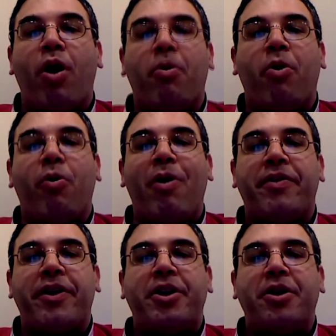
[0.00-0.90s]
More and
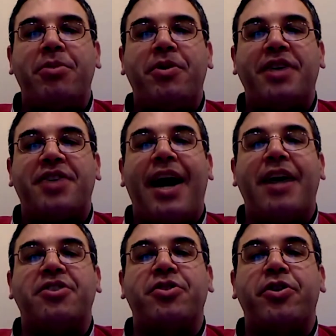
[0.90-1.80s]
more wealth
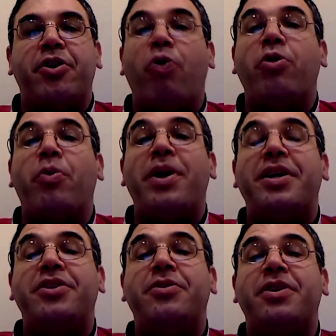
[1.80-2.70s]
accumulates higher. So the only
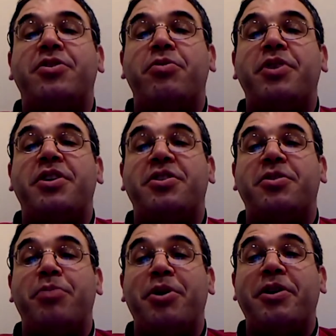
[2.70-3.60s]
way to do it is to
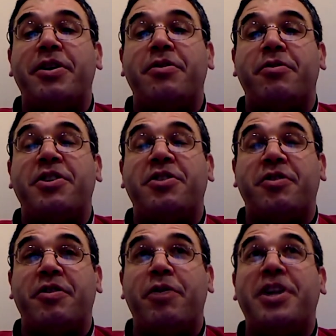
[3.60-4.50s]
redistribute
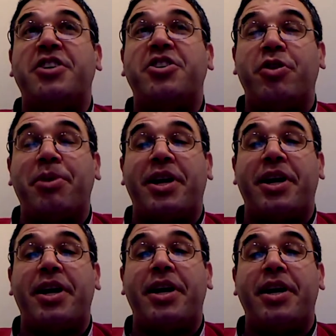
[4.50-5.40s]

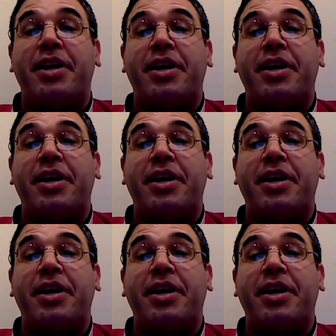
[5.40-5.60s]
it,